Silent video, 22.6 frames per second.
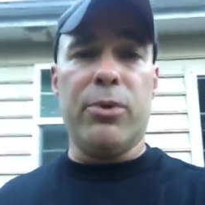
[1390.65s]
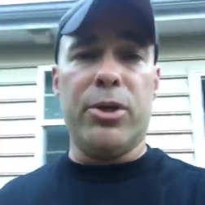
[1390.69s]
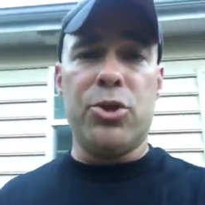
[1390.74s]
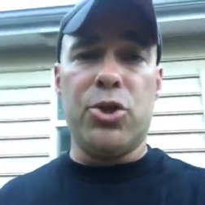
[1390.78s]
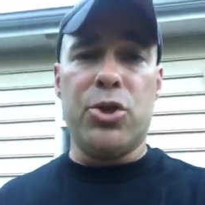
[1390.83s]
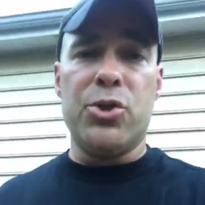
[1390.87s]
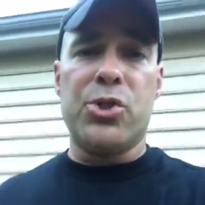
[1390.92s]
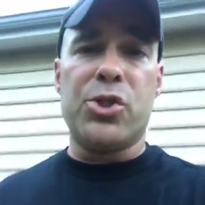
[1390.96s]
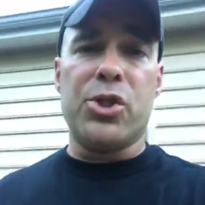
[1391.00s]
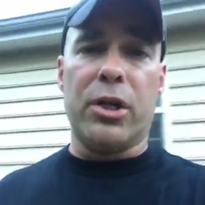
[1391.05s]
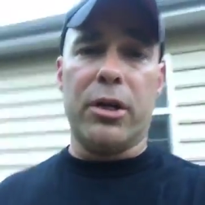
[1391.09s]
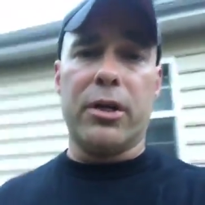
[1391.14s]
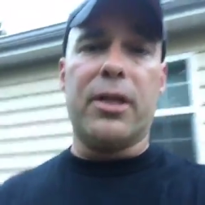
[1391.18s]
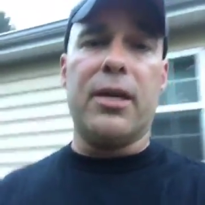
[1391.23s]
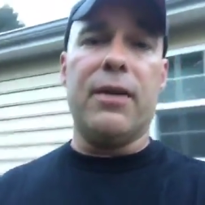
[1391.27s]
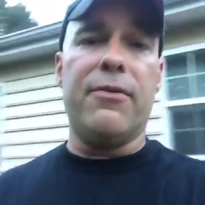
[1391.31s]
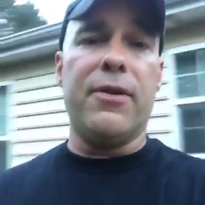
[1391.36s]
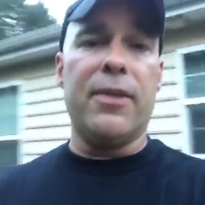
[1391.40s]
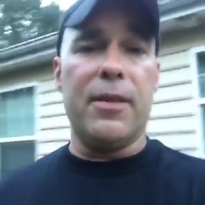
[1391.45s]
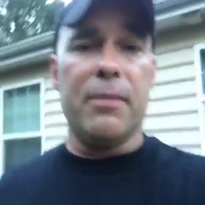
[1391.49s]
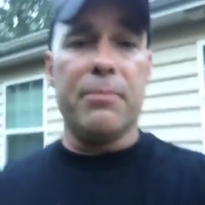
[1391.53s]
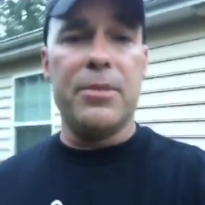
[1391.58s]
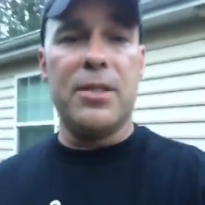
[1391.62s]
Once you start
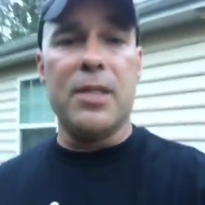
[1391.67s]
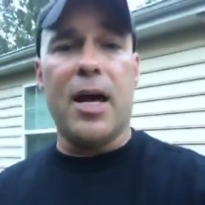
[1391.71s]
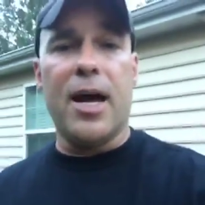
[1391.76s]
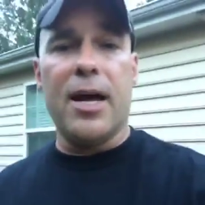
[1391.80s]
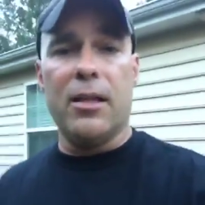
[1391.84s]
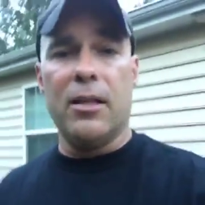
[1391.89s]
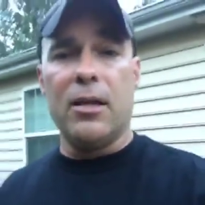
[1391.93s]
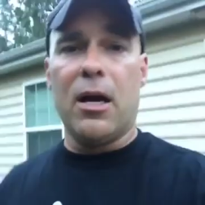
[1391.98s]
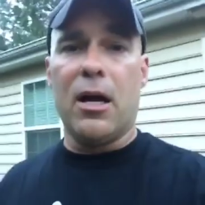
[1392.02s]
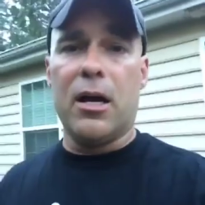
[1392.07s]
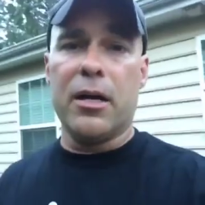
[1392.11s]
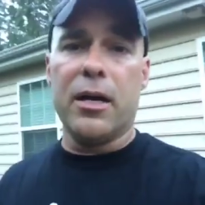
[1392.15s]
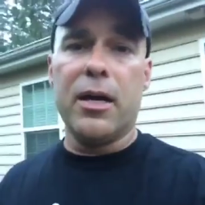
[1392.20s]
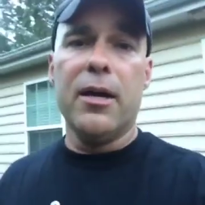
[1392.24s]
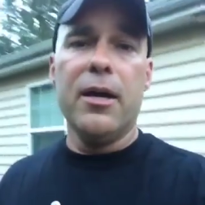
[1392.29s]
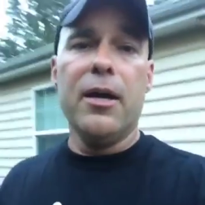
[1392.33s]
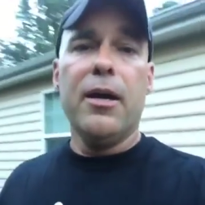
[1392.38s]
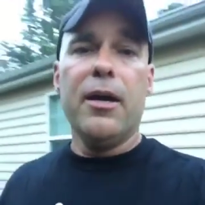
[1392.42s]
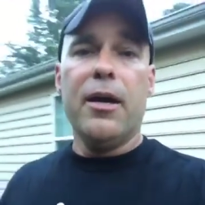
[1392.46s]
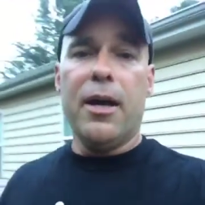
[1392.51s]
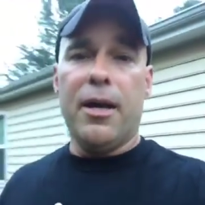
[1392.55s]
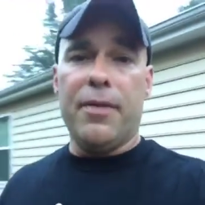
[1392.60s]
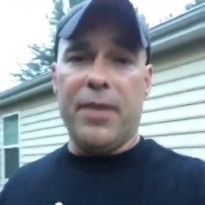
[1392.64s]
giving them dialogue
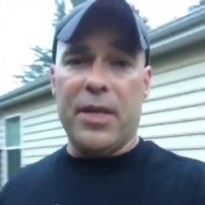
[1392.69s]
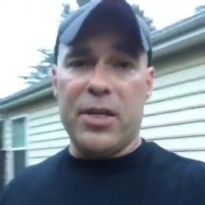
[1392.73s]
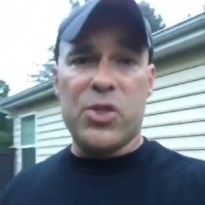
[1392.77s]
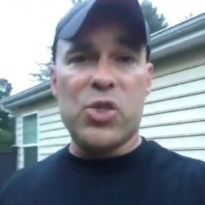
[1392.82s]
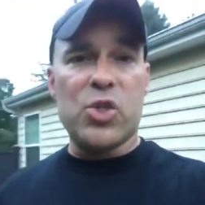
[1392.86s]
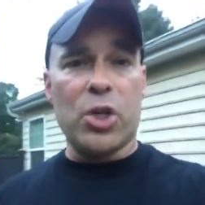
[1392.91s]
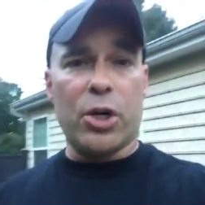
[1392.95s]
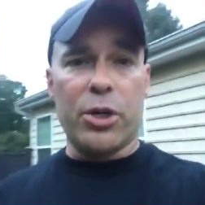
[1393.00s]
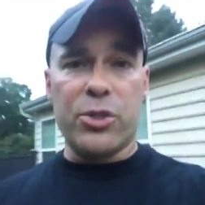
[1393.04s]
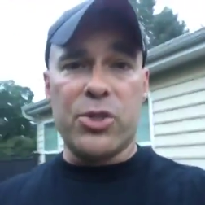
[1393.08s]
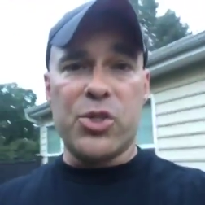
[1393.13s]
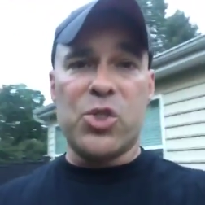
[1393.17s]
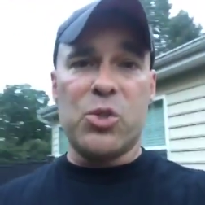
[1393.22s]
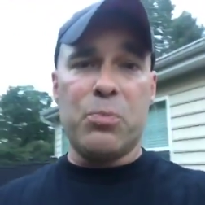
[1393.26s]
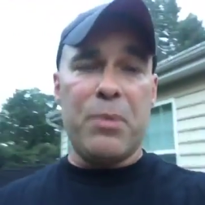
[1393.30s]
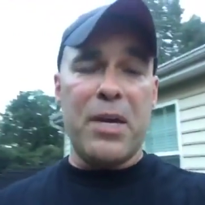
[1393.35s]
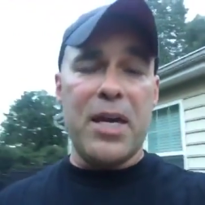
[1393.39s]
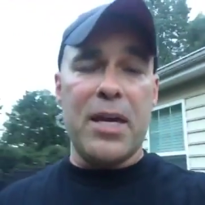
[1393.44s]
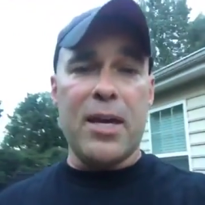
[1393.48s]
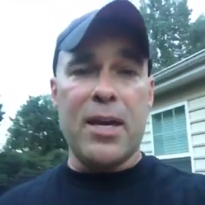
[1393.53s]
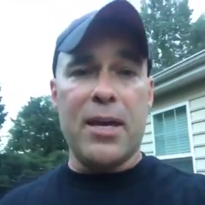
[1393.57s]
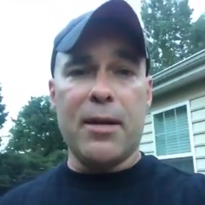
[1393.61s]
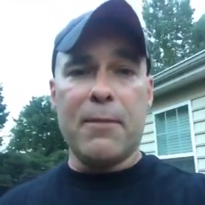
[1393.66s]
and they start
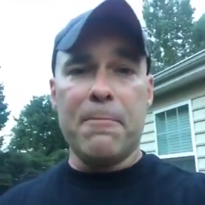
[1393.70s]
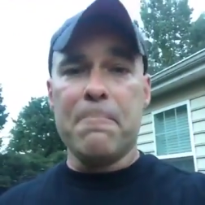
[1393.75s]
speaking,